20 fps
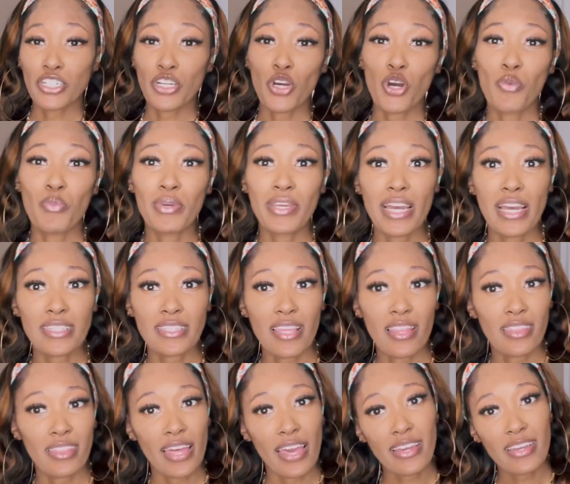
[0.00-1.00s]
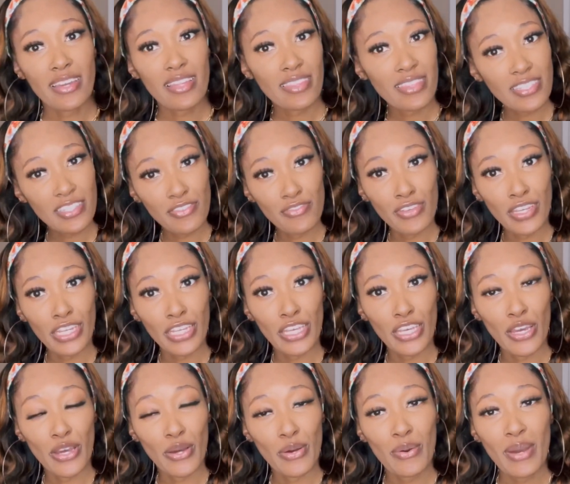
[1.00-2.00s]
I hope you guys like this
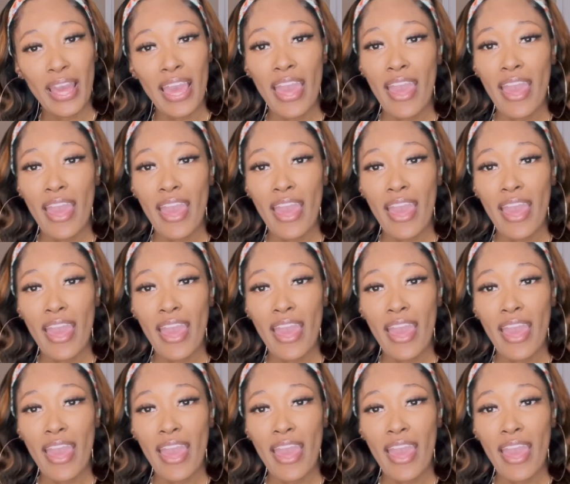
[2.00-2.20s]
video